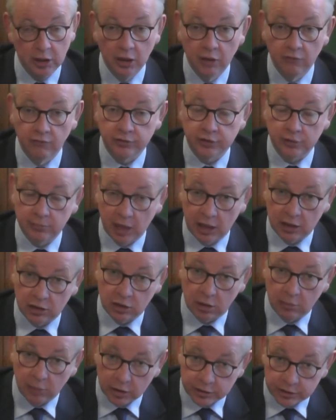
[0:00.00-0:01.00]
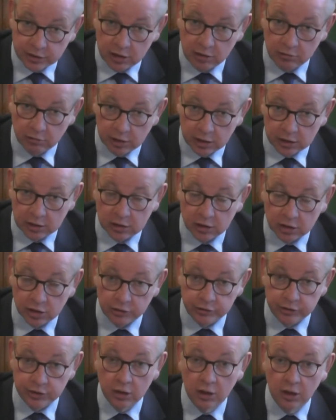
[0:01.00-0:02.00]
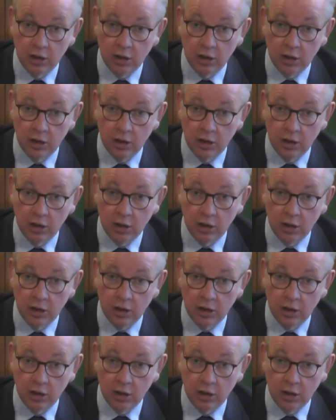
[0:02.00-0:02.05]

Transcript: for some HMRC-related issues